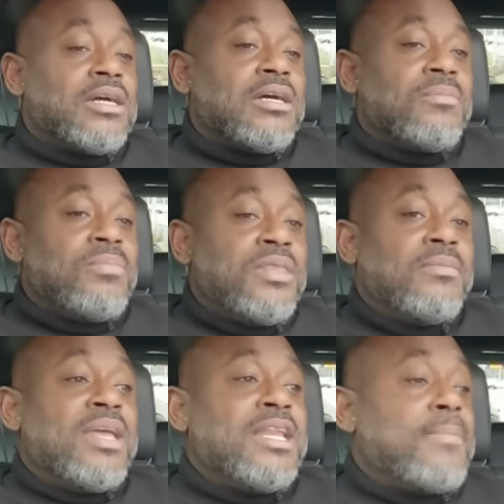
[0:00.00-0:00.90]
Uh,
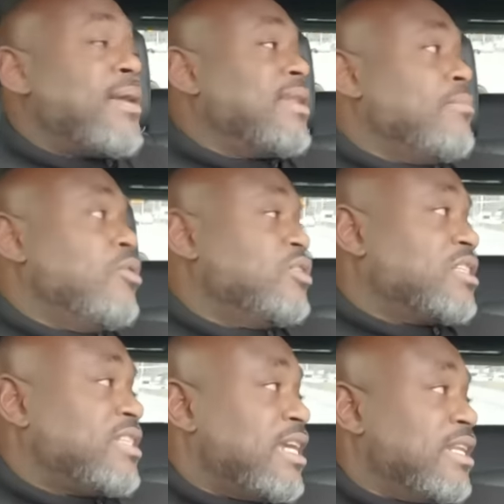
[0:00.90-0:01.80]
the independent
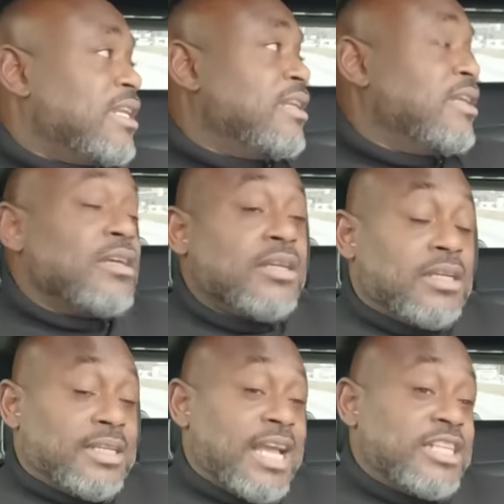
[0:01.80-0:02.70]
music scene in
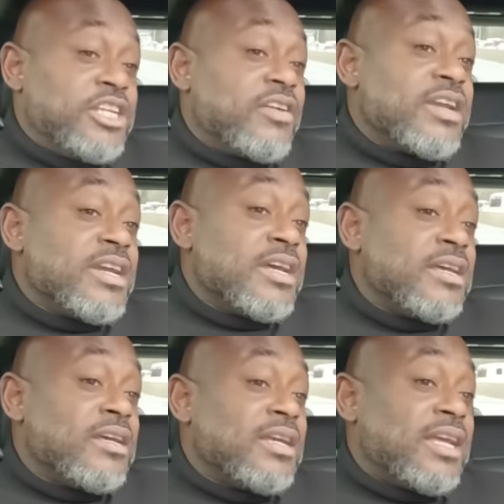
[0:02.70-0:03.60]
Nigeria
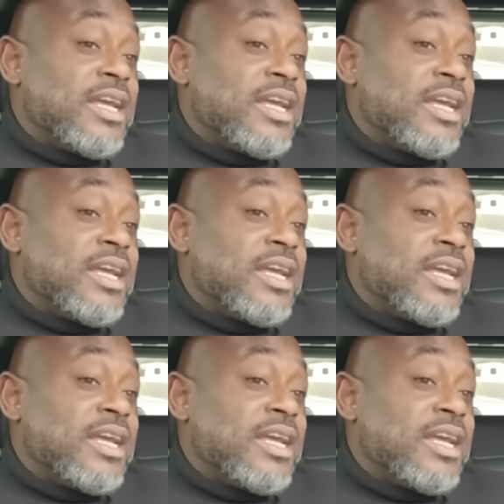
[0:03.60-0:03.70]
right.